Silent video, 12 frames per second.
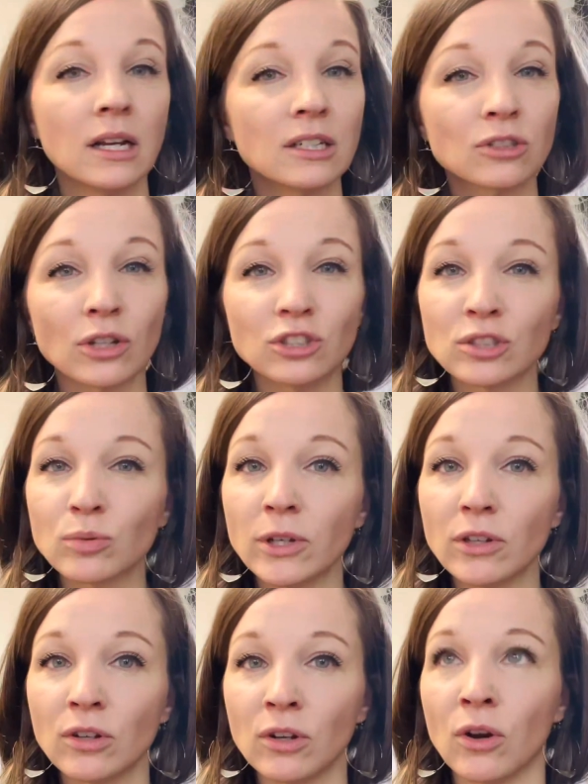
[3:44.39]
So I just want
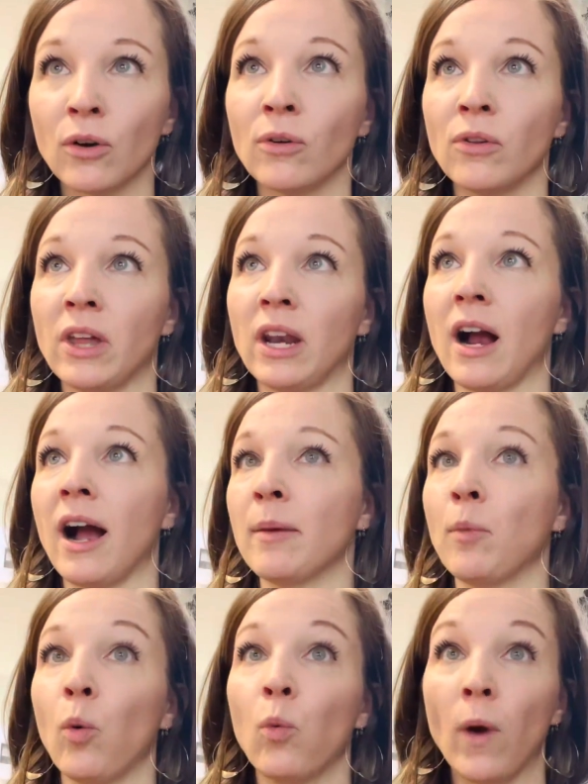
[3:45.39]
you to know that I'm
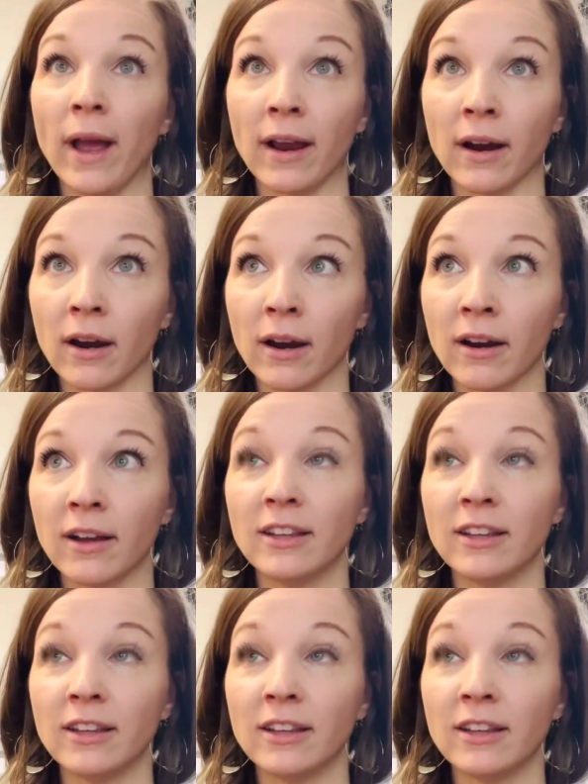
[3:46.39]
aware